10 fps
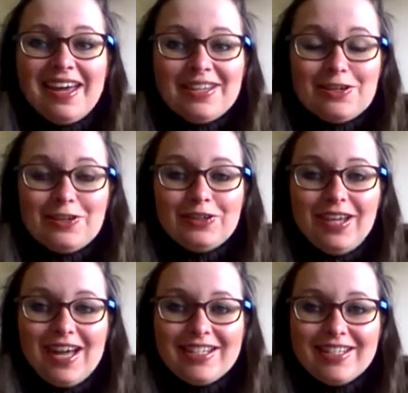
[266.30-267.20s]
So
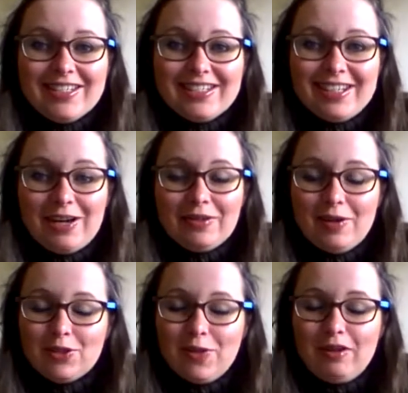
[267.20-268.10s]
yes, that
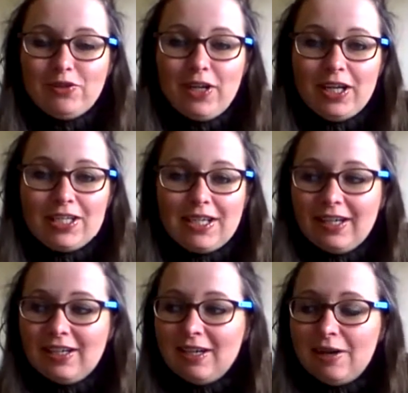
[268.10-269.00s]
was quite fun actually,
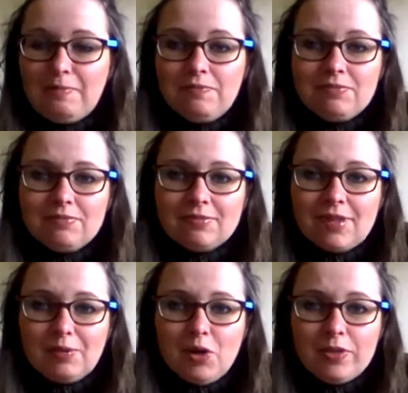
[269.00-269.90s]
and
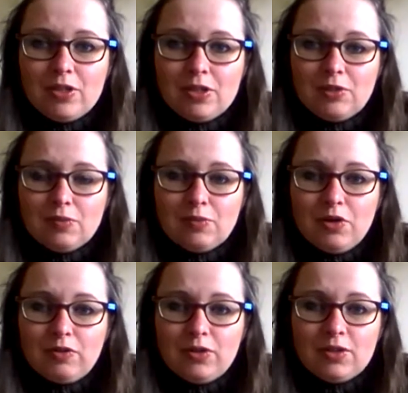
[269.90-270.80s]
I'm hoping to do some more
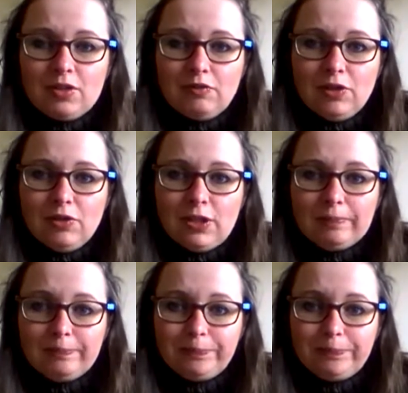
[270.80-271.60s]
of those in the future.